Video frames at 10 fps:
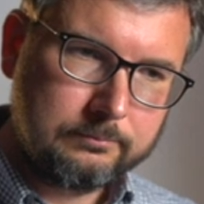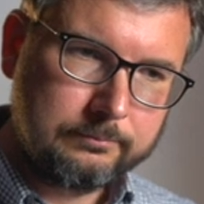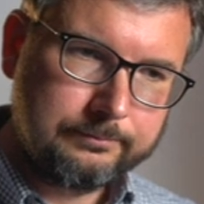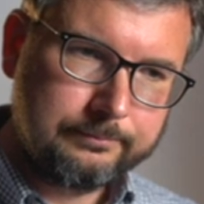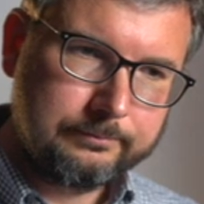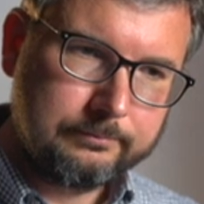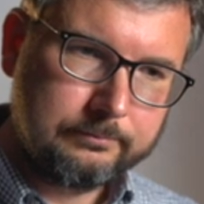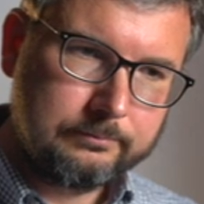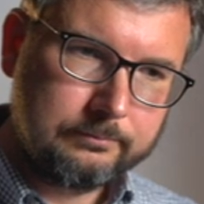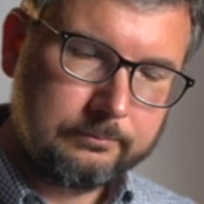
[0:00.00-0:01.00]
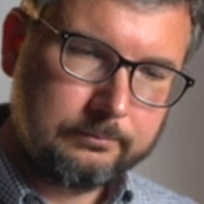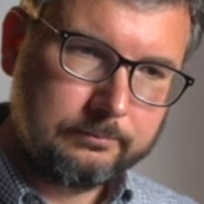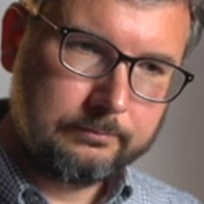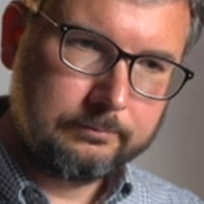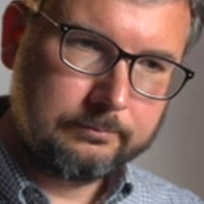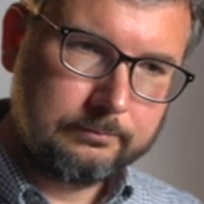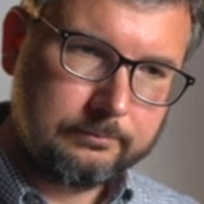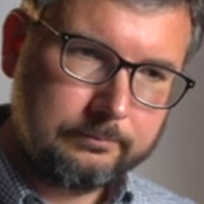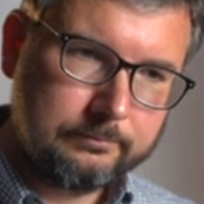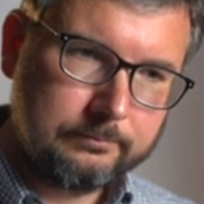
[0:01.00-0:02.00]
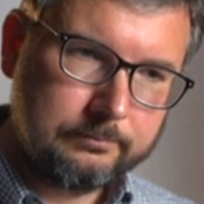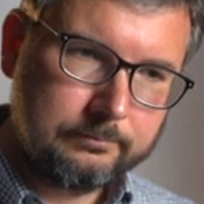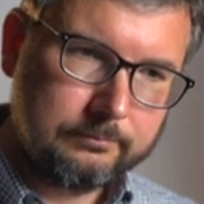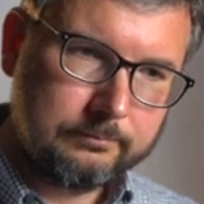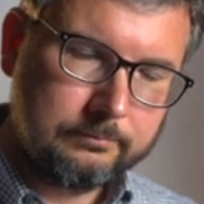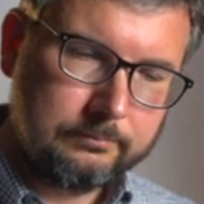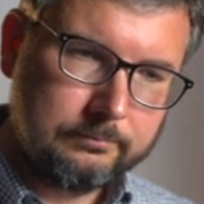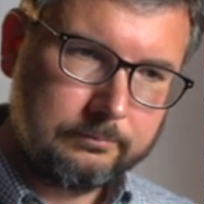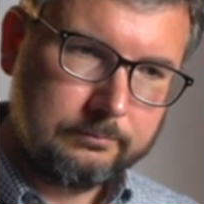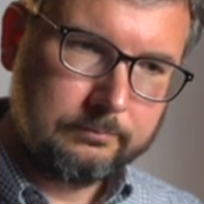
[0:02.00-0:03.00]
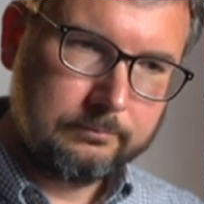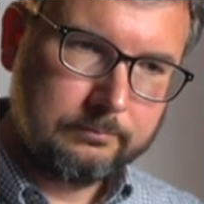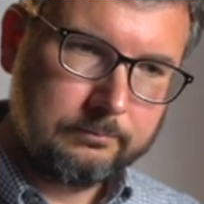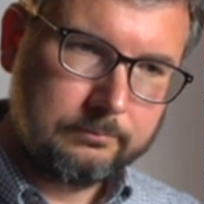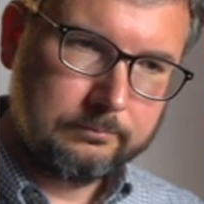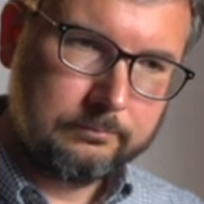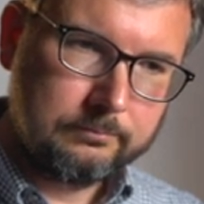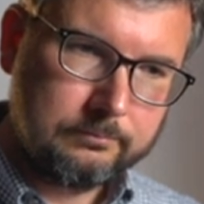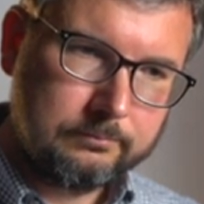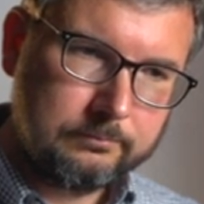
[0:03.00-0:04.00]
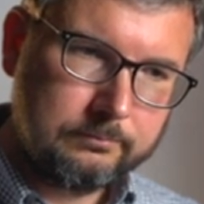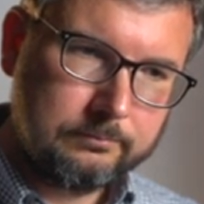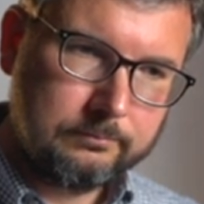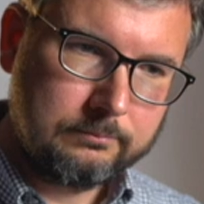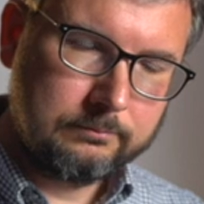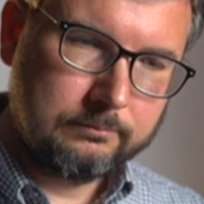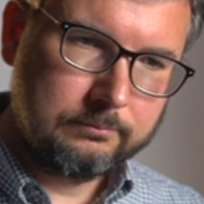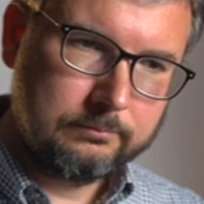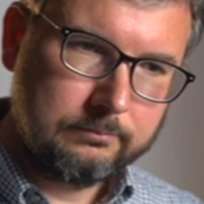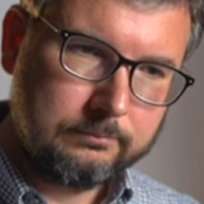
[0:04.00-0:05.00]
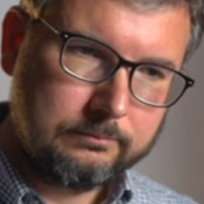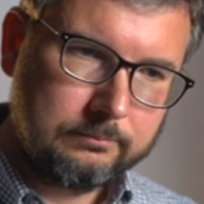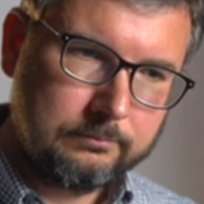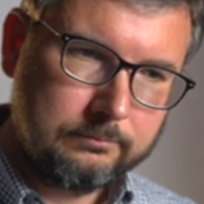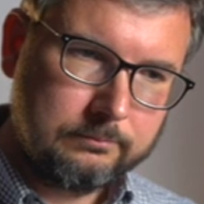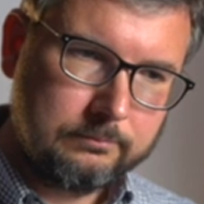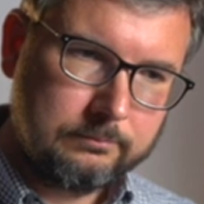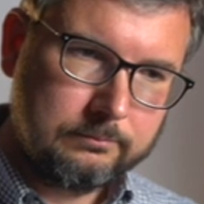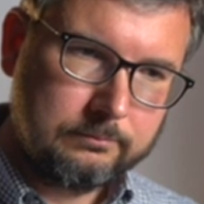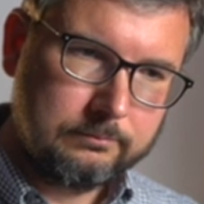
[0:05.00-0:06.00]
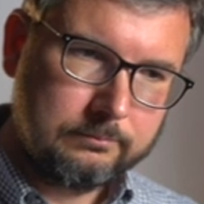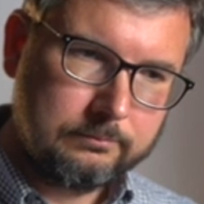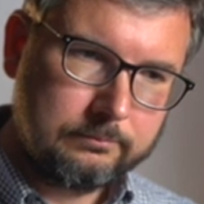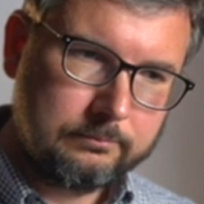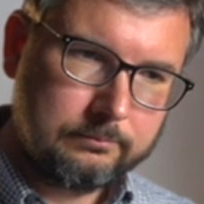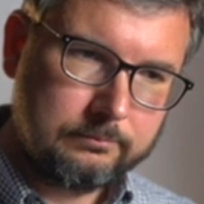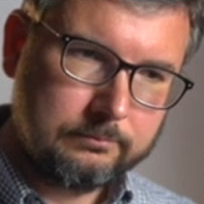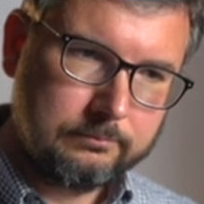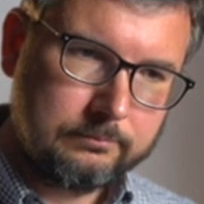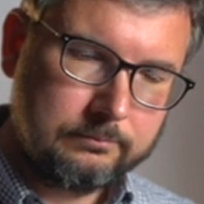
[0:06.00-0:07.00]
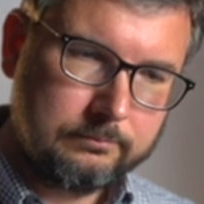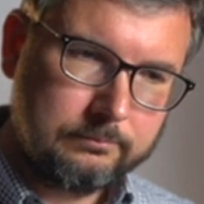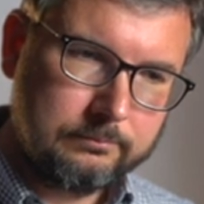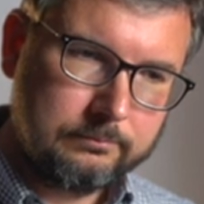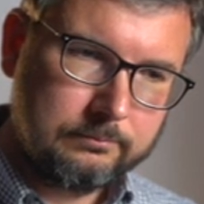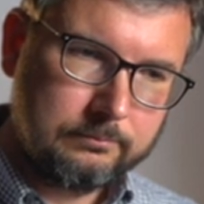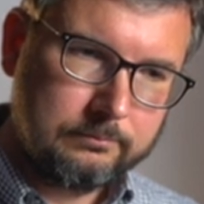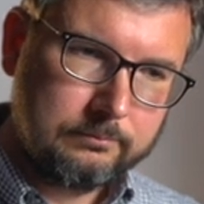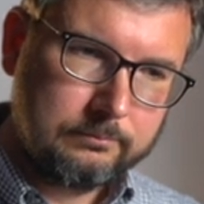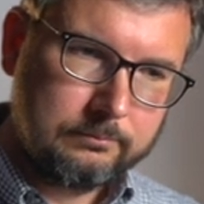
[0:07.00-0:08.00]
The person shown says nothing.